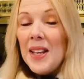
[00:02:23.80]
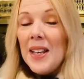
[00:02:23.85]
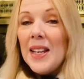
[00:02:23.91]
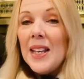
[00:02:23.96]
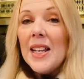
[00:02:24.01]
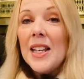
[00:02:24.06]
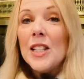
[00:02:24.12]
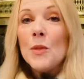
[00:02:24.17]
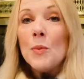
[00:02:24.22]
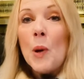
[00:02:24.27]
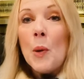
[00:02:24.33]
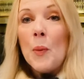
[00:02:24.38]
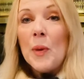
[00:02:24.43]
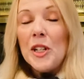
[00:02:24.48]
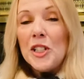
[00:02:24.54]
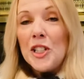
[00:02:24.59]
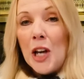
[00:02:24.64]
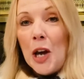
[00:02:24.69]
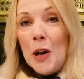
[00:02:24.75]
is when
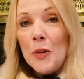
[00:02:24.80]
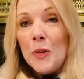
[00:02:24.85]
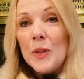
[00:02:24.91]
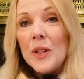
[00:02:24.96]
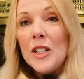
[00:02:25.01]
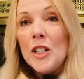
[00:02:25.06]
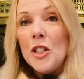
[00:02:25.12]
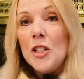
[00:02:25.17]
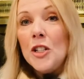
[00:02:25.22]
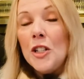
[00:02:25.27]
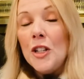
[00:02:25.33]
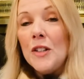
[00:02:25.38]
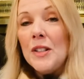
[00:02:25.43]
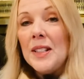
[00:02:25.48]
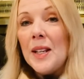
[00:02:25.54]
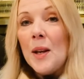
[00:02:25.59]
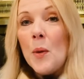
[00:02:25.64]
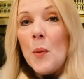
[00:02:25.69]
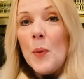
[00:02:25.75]
we don't
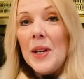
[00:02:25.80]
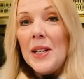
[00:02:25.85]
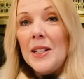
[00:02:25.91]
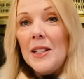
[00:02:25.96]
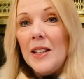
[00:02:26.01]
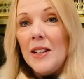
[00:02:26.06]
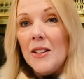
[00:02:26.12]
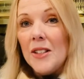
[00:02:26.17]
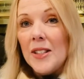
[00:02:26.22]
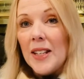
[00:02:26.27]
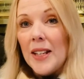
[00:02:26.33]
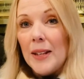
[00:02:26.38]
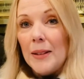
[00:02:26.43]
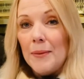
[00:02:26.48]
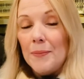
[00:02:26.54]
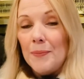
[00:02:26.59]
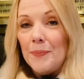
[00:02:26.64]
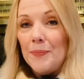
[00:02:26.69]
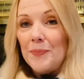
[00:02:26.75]
use it, we lose it,
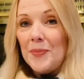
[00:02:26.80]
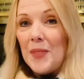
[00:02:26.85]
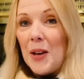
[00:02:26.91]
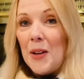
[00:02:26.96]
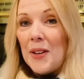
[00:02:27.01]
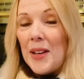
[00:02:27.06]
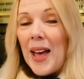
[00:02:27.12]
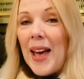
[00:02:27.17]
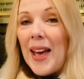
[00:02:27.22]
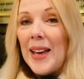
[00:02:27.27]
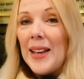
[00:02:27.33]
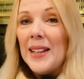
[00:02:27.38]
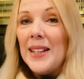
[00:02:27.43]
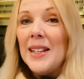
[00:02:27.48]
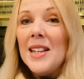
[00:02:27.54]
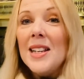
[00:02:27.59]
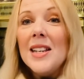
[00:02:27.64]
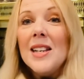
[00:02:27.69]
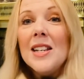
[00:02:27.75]
okay?
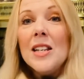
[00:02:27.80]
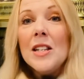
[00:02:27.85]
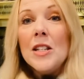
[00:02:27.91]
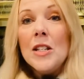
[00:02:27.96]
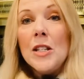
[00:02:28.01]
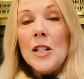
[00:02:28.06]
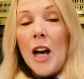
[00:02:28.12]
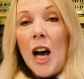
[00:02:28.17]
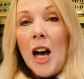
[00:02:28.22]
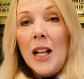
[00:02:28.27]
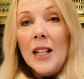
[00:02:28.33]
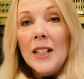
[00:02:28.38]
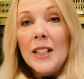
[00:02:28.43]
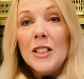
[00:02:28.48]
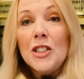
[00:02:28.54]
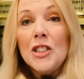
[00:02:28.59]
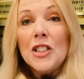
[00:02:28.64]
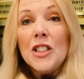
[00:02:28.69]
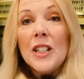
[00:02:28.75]

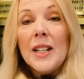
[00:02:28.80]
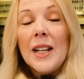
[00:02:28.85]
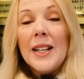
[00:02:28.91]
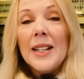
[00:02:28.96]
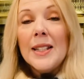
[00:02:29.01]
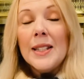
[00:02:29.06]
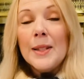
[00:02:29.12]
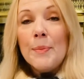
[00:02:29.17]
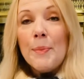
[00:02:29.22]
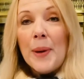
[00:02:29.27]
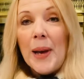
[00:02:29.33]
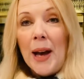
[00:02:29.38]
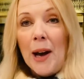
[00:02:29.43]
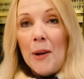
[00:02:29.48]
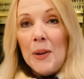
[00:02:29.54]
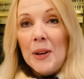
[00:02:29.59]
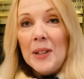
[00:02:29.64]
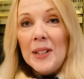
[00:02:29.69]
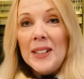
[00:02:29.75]
Knowledge is
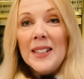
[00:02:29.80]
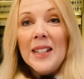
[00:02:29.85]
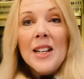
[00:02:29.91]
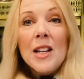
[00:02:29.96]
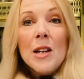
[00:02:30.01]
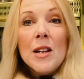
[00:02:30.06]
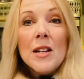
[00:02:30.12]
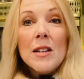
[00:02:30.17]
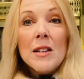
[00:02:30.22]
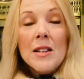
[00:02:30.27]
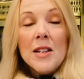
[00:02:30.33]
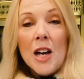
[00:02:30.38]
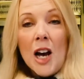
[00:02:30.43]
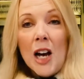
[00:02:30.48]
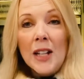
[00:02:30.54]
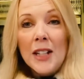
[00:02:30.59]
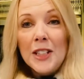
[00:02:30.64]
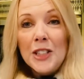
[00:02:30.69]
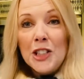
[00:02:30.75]
power,
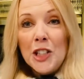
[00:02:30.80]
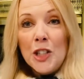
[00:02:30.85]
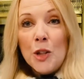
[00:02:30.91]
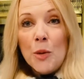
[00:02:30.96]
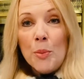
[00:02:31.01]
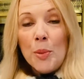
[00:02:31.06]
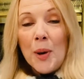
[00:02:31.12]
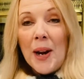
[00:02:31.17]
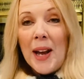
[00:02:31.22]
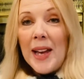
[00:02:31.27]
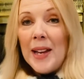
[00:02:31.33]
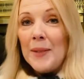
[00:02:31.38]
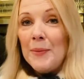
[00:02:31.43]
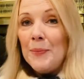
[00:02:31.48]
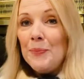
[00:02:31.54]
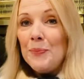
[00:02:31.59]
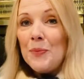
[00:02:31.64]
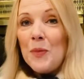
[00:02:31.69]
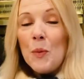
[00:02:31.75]
knowledge in the
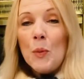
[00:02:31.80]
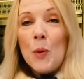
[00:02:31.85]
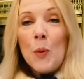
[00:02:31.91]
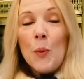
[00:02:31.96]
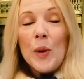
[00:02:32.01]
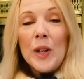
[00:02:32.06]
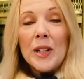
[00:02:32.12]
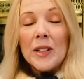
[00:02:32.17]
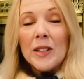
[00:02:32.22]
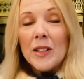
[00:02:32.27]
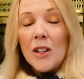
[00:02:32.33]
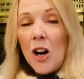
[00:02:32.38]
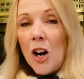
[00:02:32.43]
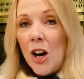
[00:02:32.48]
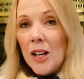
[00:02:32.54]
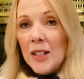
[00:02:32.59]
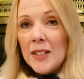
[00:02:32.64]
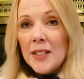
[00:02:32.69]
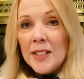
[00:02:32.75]
brain. When we
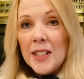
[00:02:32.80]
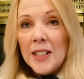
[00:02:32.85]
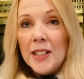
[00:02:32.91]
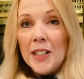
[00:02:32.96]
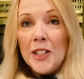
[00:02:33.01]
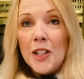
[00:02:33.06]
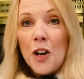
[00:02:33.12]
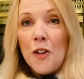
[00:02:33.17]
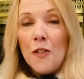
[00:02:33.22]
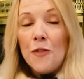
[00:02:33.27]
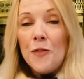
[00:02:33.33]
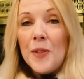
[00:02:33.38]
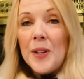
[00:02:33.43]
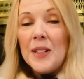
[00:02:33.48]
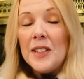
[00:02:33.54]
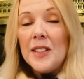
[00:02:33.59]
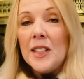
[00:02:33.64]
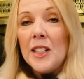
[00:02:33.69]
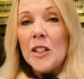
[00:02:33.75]
constantly are
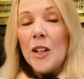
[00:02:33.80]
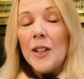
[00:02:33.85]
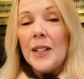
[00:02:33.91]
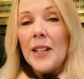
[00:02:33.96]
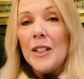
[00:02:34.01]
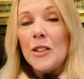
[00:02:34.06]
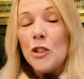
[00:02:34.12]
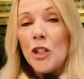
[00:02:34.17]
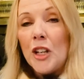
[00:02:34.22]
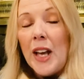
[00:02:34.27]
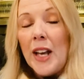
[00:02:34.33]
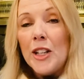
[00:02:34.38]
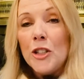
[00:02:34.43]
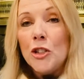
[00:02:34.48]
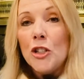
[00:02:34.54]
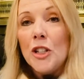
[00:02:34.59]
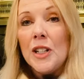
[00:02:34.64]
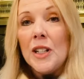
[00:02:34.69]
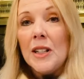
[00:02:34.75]
feasting on
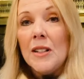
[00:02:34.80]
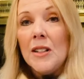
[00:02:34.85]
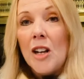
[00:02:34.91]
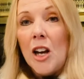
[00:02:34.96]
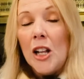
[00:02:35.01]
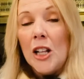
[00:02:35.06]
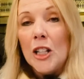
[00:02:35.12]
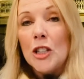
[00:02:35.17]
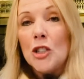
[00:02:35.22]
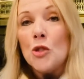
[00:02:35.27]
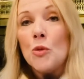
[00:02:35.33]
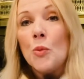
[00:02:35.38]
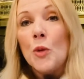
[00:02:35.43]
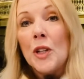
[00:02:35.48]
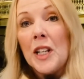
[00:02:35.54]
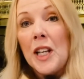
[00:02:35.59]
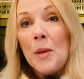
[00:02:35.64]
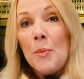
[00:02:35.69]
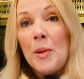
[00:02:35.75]
education and knowledge,
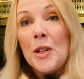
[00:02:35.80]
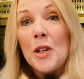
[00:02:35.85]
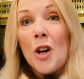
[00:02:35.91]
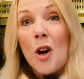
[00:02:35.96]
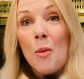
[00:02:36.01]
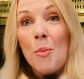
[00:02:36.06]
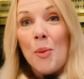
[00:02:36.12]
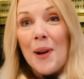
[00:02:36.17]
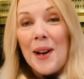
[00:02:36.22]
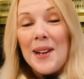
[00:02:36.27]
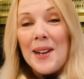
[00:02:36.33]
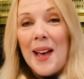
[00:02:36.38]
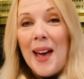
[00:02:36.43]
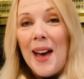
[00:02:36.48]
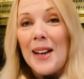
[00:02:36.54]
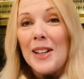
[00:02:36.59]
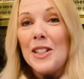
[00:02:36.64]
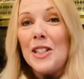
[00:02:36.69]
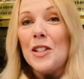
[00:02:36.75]
we're keeping our brain
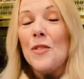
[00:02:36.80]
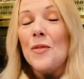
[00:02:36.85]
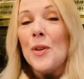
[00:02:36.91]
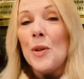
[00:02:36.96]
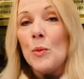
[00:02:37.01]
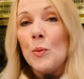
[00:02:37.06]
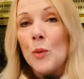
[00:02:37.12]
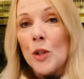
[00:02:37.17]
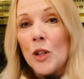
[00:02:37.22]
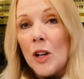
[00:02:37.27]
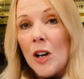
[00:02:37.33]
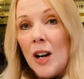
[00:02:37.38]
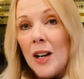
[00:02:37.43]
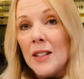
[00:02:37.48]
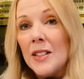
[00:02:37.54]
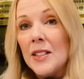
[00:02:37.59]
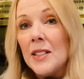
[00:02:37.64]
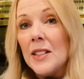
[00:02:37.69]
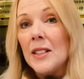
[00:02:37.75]
active and we're
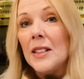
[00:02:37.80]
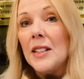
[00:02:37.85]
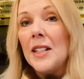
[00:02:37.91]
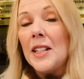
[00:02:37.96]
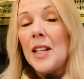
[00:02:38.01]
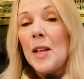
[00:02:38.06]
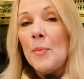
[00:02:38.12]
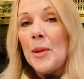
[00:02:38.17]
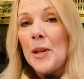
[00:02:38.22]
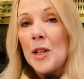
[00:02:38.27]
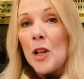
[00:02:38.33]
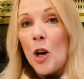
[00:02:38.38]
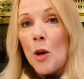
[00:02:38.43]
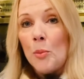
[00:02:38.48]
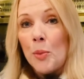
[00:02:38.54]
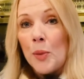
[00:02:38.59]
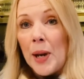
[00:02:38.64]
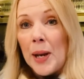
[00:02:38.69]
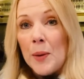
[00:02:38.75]
constantly keeping our
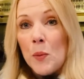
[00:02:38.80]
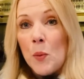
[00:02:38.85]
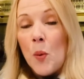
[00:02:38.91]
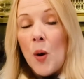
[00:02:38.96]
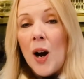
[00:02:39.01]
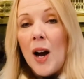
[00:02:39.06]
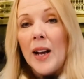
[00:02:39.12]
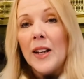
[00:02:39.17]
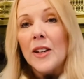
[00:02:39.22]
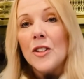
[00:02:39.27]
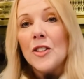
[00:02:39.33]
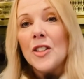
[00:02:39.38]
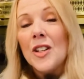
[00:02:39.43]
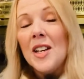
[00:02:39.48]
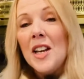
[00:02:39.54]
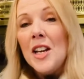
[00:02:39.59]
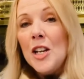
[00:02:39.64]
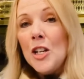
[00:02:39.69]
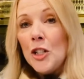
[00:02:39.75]
brain wired
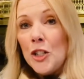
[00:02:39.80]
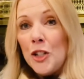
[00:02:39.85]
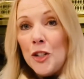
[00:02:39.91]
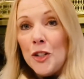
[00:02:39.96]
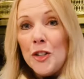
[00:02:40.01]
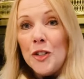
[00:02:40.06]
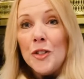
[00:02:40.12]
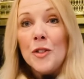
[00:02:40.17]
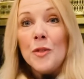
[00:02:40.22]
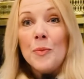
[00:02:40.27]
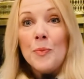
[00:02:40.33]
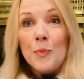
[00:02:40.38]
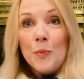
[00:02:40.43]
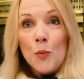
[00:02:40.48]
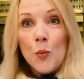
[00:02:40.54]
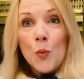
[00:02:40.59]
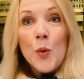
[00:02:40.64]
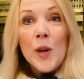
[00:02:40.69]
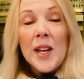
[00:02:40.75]
to
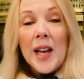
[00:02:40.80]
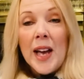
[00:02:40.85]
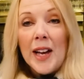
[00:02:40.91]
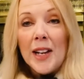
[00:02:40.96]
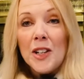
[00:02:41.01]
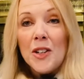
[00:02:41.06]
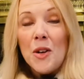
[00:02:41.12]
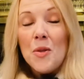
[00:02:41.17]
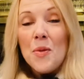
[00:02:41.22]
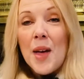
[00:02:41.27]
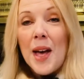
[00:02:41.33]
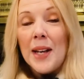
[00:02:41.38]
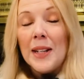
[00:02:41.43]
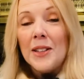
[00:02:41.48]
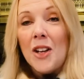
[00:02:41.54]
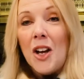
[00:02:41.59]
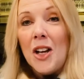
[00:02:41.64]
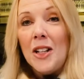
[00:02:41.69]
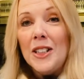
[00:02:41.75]
re-echo
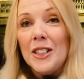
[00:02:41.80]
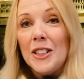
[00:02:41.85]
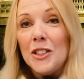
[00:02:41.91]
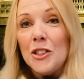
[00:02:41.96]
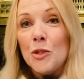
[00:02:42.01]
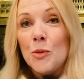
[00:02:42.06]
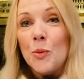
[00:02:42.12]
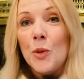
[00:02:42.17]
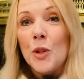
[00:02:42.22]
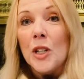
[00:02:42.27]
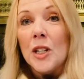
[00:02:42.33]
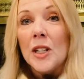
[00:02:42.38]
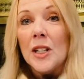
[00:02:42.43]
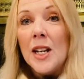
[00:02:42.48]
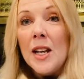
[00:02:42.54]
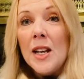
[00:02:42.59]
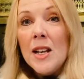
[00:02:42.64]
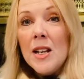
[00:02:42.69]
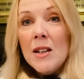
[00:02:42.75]
that knowledge.
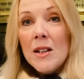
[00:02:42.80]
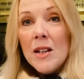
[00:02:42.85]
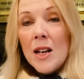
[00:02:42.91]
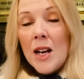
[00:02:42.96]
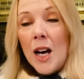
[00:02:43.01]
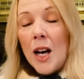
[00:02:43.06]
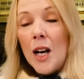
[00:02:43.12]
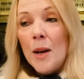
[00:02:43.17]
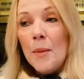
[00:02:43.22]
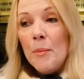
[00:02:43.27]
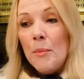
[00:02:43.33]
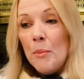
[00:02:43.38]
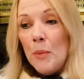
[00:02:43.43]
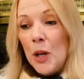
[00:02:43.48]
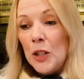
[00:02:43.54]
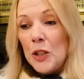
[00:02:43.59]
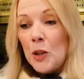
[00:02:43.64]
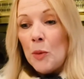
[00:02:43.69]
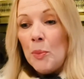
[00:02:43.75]
We're Um,
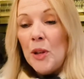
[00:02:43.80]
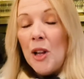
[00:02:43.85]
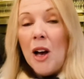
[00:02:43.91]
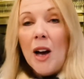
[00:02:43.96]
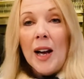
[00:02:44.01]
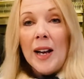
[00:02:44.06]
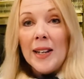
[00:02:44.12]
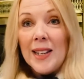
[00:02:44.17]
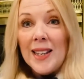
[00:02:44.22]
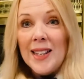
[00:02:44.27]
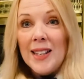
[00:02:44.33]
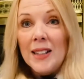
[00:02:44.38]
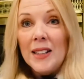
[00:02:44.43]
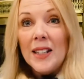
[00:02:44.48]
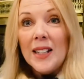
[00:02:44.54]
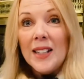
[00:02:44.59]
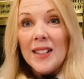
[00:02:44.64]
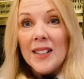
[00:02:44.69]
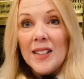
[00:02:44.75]
multiplying
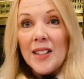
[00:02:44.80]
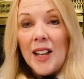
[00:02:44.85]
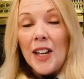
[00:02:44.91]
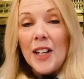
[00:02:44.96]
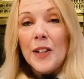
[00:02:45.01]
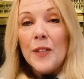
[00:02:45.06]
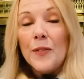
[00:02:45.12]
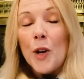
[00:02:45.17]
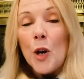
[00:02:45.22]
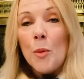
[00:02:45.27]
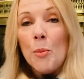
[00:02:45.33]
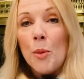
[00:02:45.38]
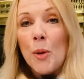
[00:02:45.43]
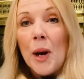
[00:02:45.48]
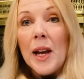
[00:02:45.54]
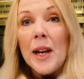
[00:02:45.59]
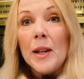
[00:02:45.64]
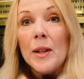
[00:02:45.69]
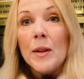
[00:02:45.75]
healing inside of our
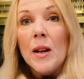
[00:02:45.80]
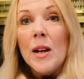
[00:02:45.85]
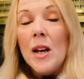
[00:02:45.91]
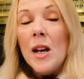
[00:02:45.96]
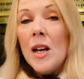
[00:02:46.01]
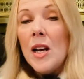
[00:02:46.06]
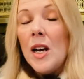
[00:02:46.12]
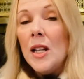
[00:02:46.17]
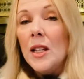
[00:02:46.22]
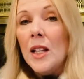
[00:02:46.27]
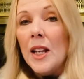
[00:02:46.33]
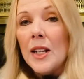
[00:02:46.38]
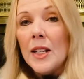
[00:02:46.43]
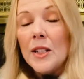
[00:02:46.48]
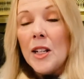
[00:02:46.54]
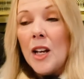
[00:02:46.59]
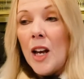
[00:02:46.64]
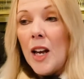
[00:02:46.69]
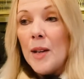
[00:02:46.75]
brain. A lot
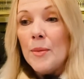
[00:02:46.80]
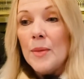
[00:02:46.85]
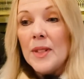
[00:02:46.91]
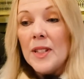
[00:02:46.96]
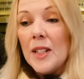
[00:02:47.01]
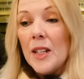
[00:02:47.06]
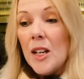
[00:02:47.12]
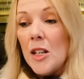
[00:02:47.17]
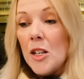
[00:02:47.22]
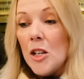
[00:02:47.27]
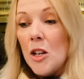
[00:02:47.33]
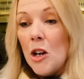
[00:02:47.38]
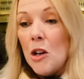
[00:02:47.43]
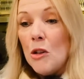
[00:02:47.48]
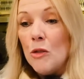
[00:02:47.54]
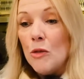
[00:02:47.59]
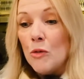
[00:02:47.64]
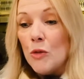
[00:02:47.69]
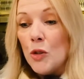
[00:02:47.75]
of times, you
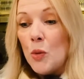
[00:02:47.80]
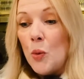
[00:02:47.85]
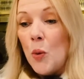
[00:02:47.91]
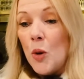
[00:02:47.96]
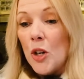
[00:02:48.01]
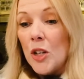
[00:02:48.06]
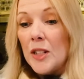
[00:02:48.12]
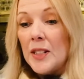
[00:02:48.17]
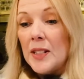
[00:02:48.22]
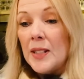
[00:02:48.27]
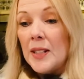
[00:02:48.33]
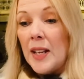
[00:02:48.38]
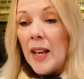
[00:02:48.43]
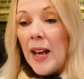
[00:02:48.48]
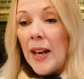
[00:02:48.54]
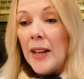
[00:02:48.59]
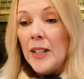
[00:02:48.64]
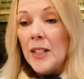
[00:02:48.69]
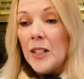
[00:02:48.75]
know, towards the
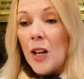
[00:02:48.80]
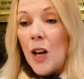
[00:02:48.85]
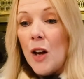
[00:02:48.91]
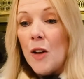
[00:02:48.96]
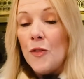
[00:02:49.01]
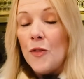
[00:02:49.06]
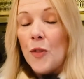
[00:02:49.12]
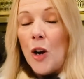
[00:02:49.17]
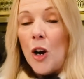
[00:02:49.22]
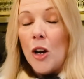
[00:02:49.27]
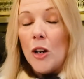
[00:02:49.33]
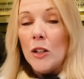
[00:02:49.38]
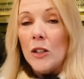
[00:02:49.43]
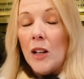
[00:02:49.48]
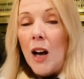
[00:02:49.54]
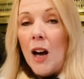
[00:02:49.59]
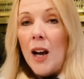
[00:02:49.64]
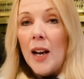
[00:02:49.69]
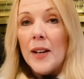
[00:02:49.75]
end of our
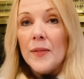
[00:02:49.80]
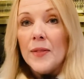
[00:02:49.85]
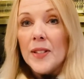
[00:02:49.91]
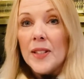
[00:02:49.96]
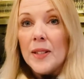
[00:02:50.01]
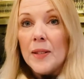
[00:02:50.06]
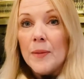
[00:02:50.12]
lives,